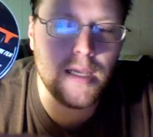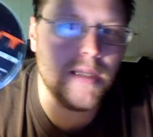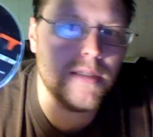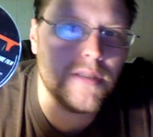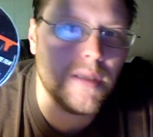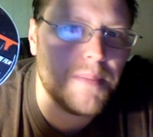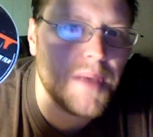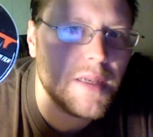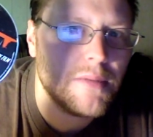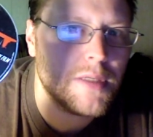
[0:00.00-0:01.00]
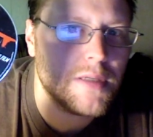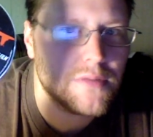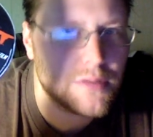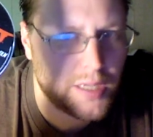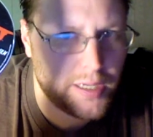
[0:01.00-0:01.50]
It is the epitome of
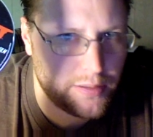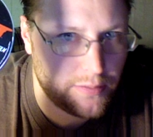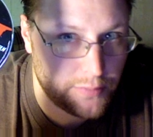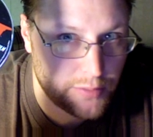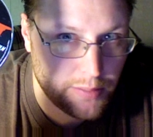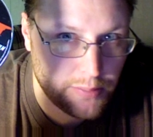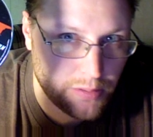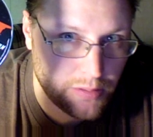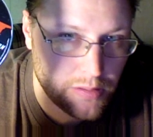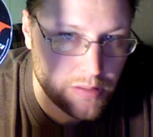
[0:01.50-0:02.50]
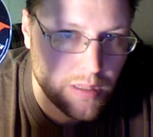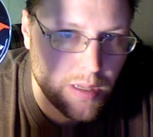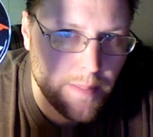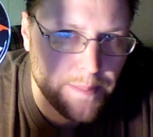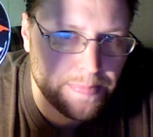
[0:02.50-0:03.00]
style over
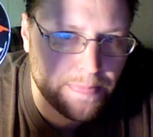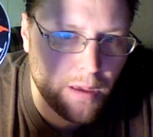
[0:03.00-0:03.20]
substance